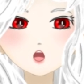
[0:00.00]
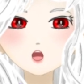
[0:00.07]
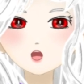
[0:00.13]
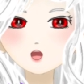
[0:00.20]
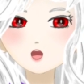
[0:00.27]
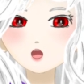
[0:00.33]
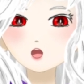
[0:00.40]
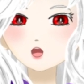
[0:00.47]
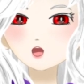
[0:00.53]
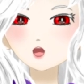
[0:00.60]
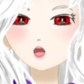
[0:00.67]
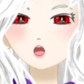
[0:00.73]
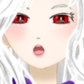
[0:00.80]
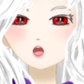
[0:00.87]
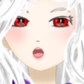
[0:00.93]
Now
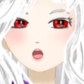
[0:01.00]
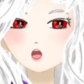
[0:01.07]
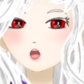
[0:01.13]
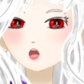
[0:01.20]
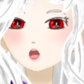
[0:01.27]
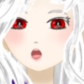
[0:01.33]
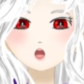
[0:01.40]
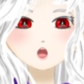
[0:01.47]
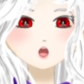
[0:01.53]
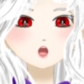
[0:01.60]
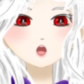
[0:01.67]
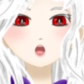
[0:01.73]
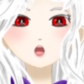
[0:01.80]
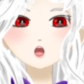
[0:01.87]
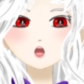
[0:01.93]
it's a healthier life
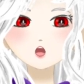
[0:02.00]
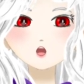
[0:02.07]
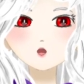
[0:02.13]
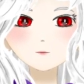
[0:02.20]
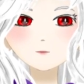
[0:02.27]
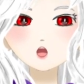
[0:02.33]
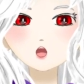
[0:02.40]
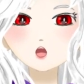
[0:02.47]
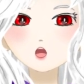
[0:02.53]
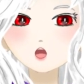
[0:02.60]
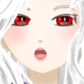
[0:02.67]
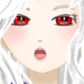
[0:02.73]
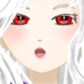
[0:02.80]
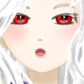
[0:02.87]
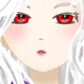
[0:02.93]
for you from here on
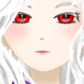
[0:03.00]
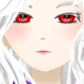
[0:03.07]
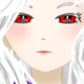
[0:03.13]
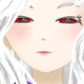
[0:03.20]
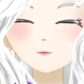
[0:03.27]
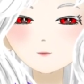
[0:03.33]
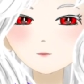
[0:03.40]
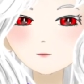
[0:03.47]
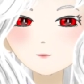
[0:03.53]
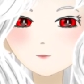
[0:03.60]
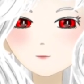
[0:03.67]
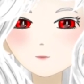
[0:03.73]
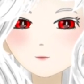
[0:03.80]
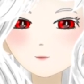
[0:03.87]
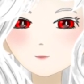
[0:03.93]
out.
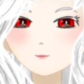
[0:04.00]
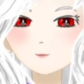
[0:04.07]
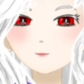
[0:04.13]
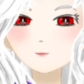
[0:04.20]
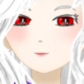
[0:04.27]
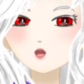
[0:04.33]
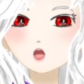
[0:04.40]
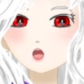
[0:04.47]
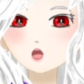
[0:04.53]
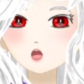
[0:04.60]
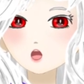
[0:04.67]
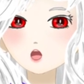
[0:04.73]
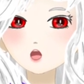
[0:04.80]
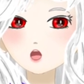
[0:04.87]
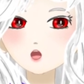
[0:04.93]
Honestly,
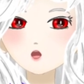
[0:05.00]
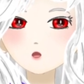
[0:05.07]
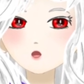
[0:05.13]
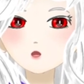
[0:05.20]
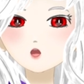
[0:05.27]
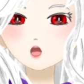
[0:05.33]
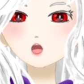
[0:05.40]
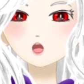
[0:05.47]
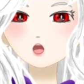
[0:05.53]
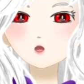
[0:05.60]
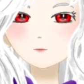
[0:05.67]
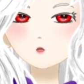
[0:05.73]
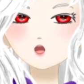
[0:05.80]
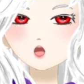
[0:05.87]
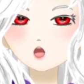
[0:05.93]
I don't drink as
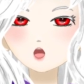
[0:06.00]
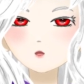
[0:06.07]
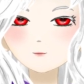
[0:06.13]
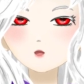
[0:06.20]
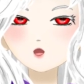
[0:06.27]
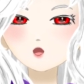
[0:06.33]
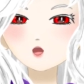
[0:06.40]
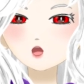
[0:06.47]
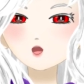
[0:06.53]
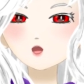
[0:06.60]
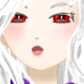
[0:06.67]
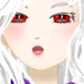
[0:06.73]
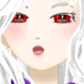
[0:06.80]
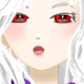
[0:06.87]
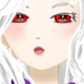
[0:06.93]
much coffee these days
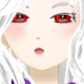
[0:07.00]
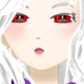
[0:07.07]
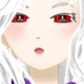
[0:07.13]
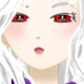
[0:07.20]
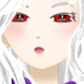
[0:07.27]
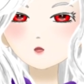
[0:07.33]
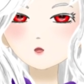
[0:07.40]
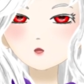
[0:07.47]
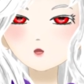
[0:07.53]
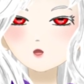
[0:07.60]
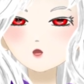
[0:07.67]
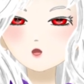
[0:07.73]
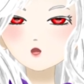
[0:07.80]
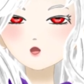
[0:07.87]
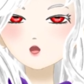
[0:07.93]
either.
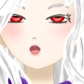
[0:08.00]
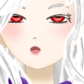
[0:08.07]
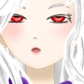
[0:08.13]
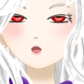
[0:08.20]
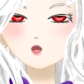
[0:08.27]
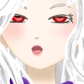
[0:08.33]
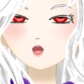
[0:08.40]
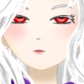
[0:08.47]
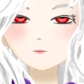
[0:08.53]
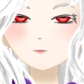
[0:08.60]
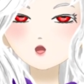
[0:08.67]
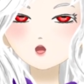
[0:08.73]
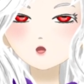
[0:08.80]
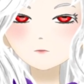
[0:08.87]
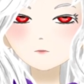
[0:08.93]
ironic how we call
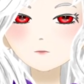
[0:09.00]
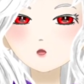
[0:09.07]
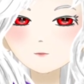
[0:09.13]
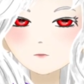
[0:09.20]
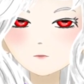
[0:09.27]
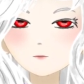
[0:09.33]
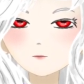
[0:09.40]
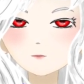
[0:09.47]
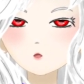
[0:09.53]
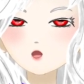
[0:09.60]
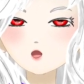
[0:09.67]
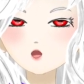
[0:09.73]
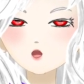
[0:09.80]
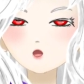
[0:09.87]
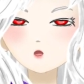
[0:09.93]
him Wet Boy, but he
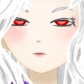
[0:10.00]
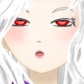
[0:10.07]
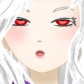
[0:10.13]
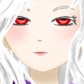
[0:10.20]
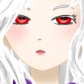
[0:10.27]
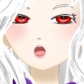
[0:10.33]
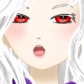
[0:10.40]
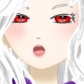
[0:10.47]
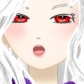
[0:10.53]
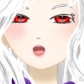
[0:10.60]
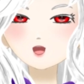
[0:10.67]
doesn't drink water.